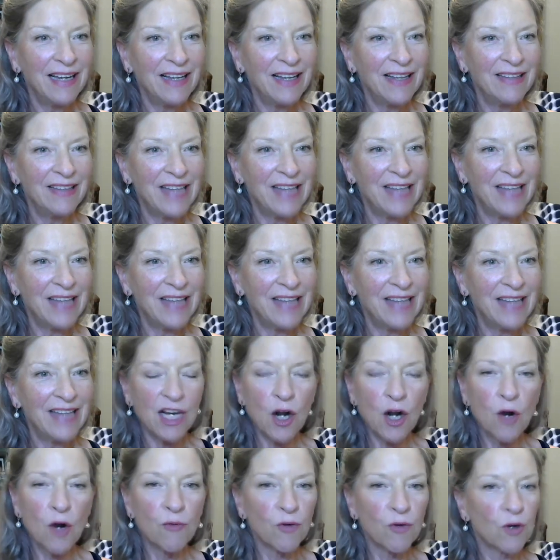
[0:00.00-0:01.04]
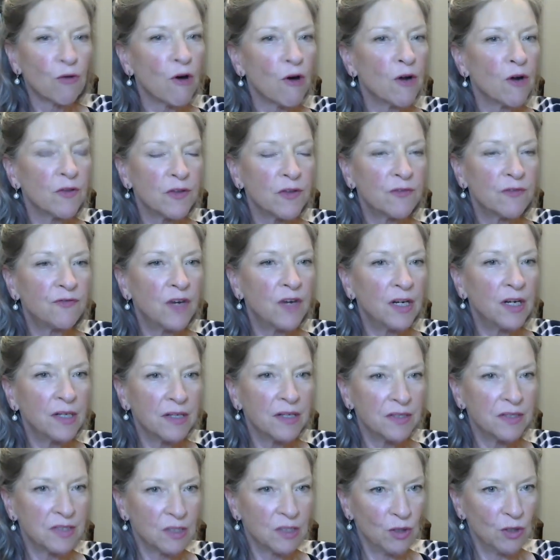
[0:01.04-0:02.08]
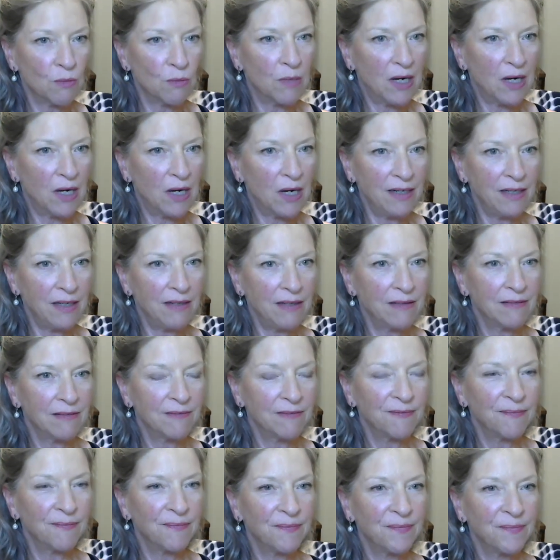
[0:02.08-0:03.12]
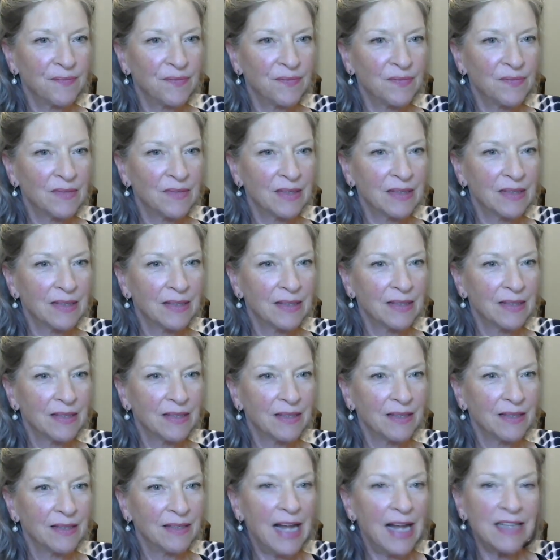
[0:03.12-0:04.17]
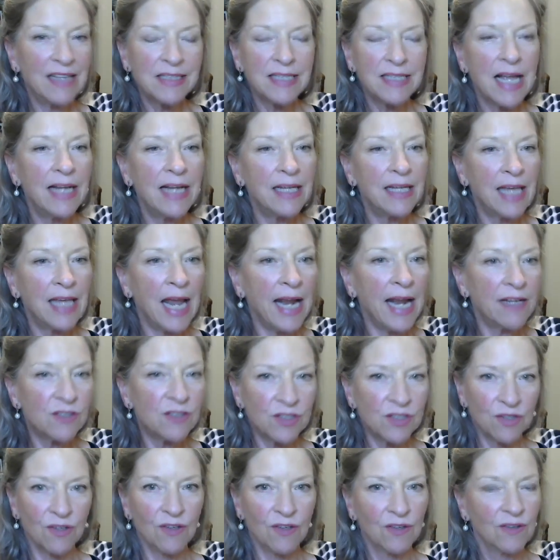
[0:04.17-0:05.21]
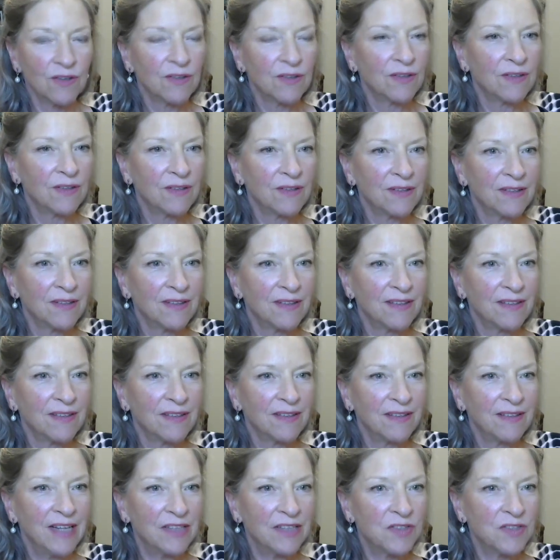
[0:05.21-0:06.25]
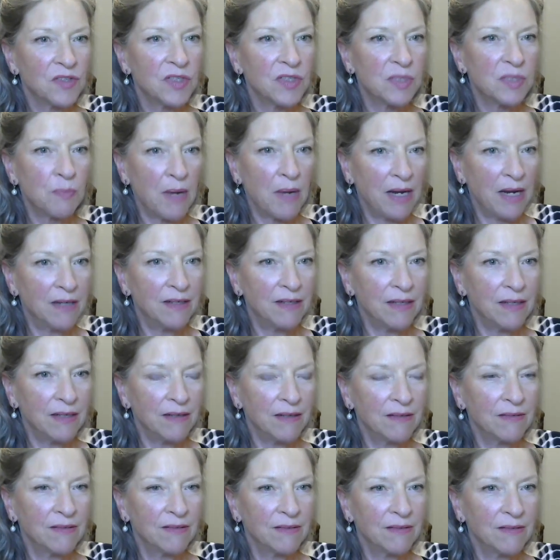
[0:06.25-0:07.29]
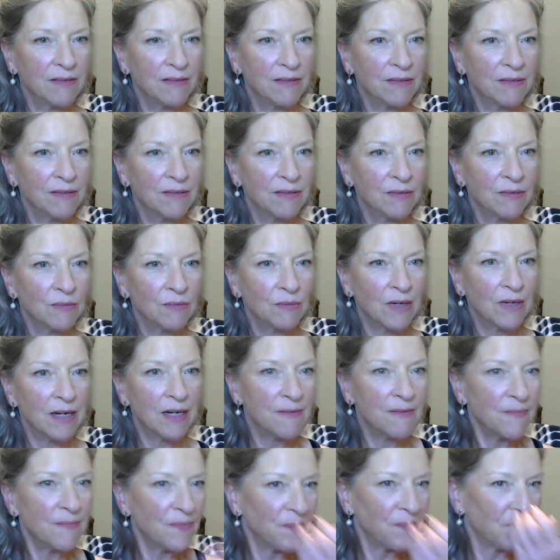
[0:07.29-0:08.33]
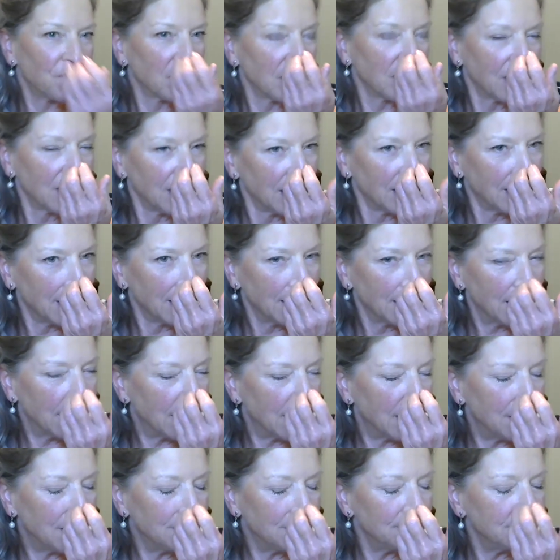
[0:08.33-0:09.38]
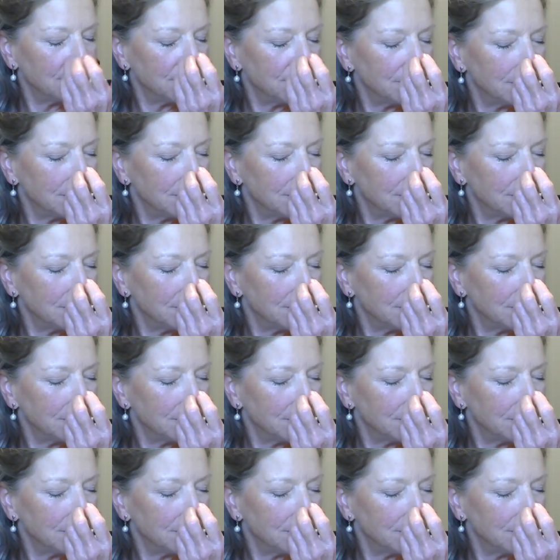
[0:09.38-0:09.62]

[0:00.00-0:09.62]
that's that overgrowth of fungus in your body. That's that cancer that's expanding, right? Um,